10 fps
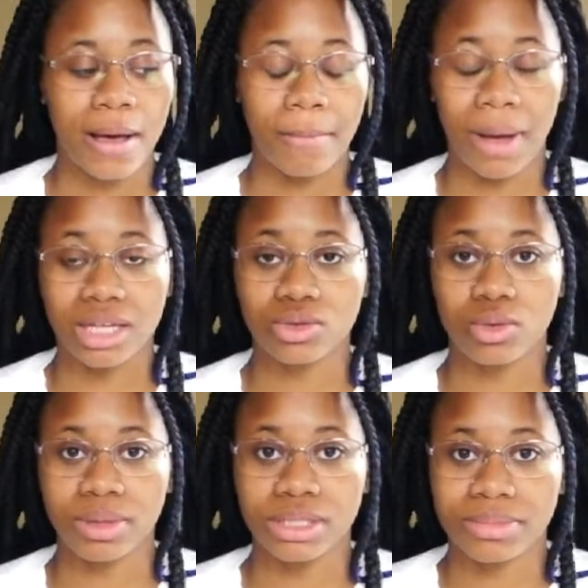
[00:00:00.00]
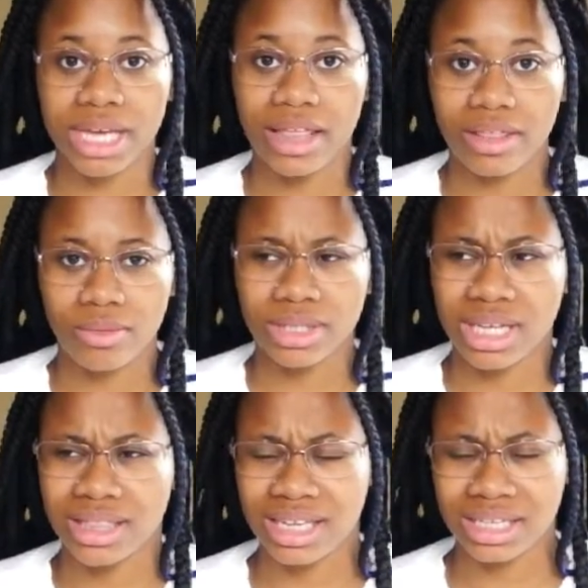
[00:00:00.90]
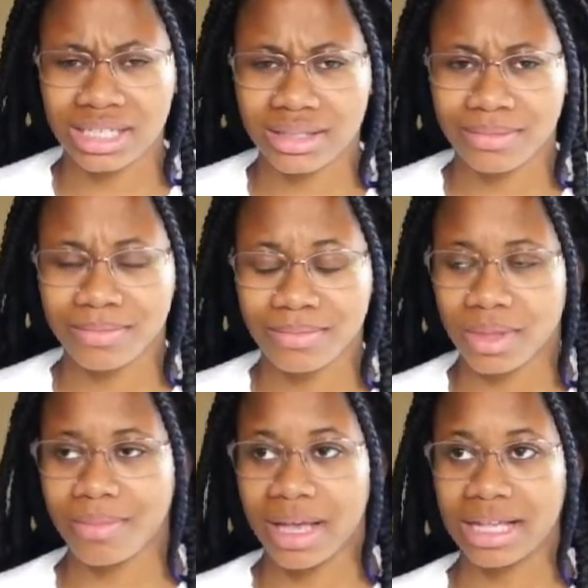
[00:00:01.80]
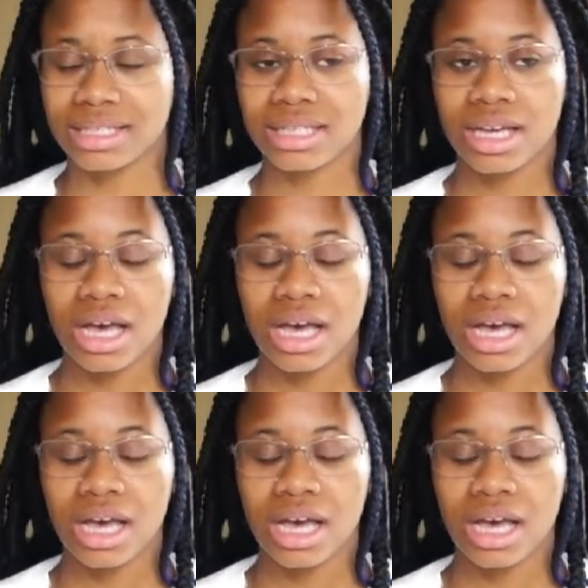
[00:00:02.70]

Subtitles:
My school puts them together, which I think is the best.